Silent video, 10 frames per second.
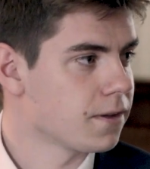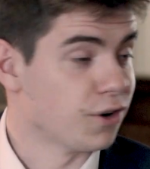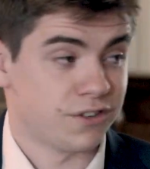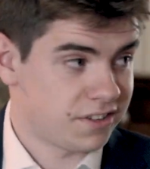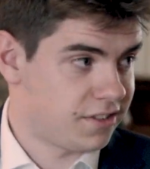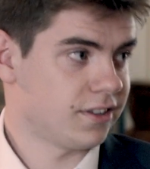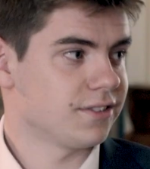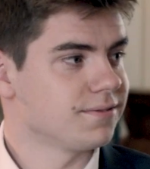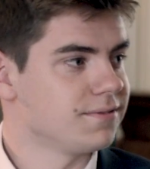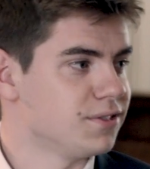artistic
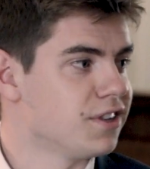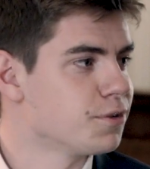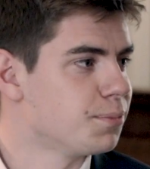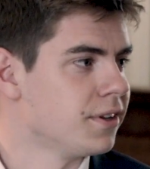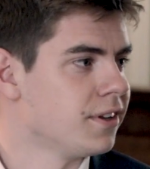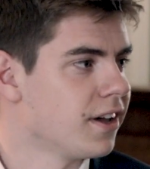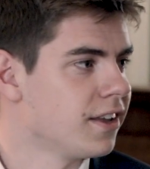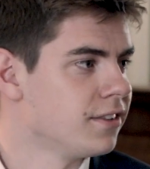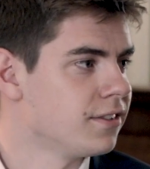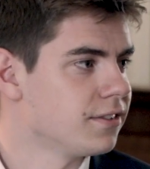
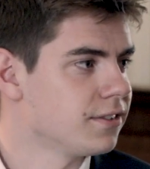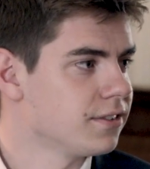discipline?